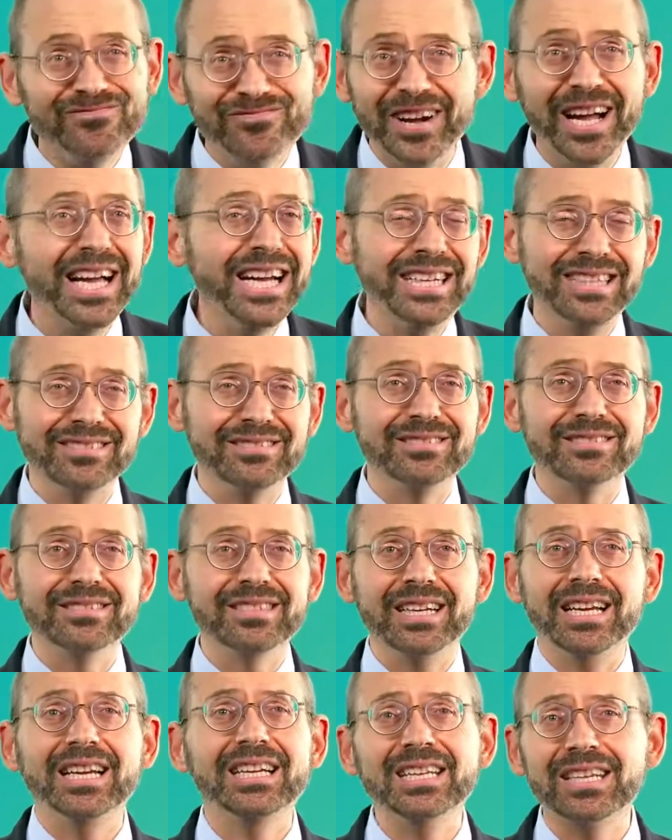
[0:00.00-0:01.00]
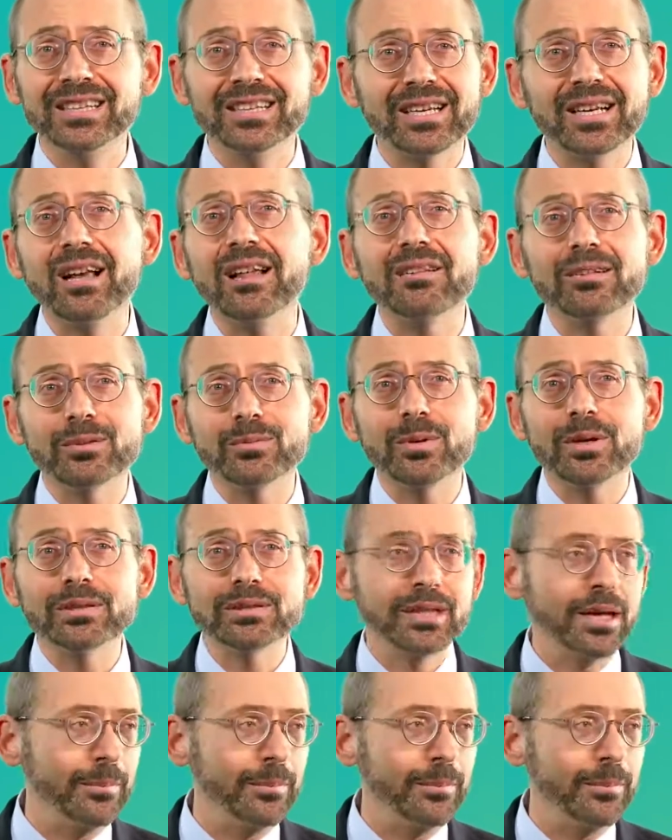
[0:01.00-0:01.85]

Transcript: find any of the colored ones.